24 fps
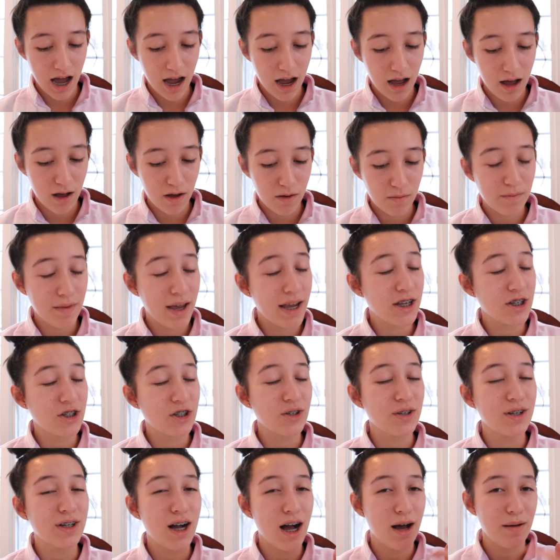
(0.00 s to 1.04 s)
I'll make
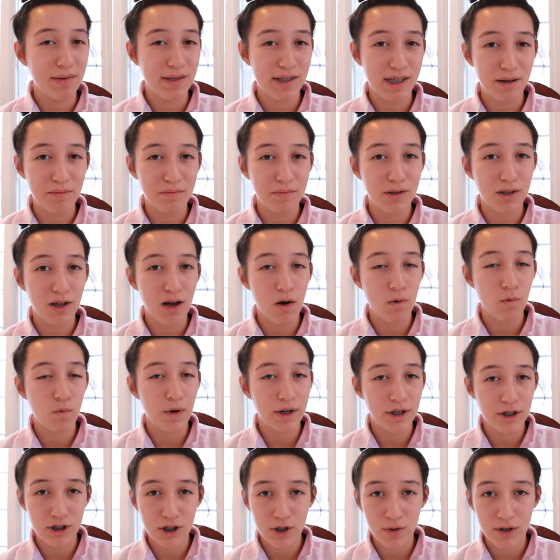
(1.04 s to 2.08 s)
sure to comment down below
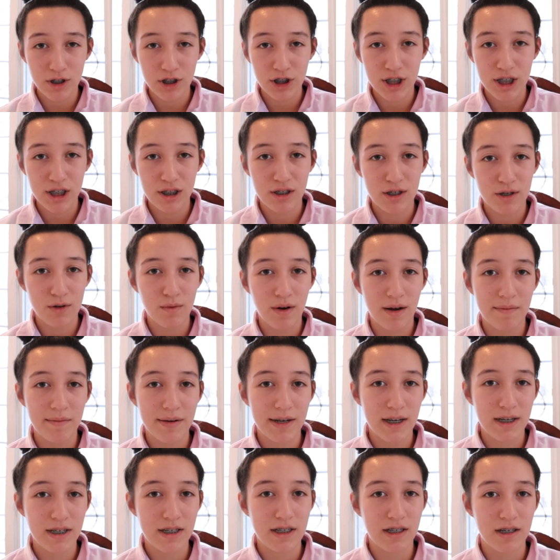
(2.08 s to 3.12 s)
which squishies you want
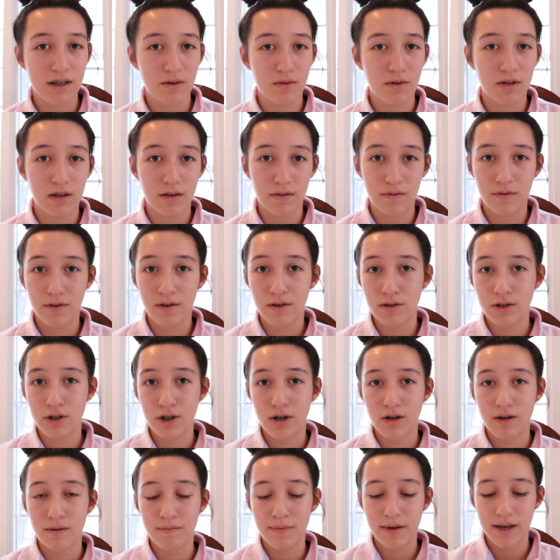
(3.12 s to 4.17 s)
me to do in the
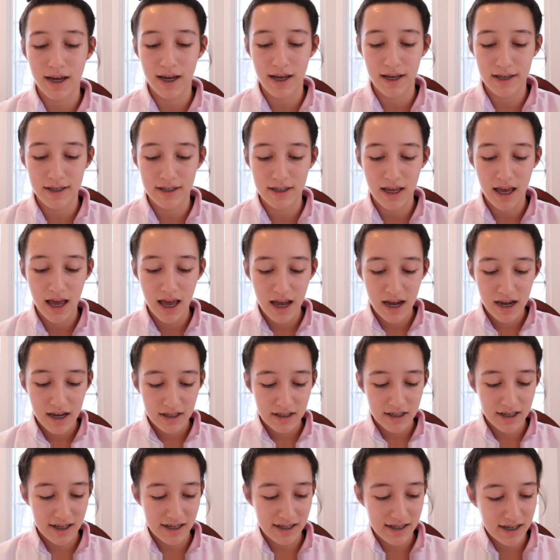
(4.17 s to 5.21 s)
future because
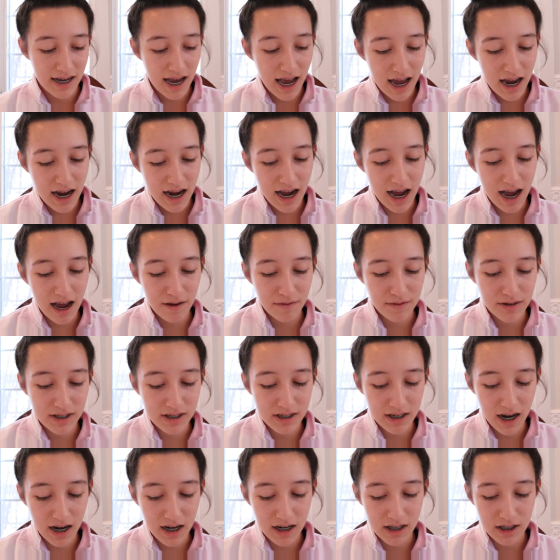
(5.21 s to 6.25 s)
today I've
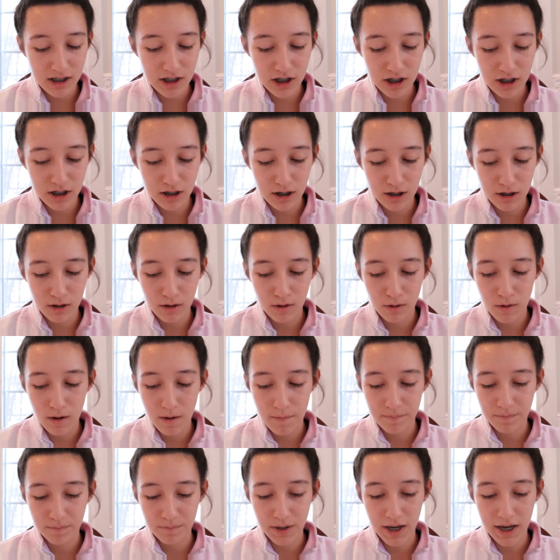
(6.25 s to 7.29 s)
decided
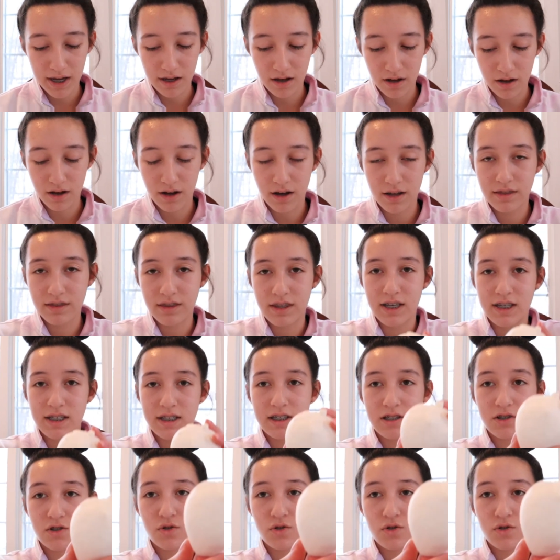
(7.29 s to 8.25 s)
to paint on this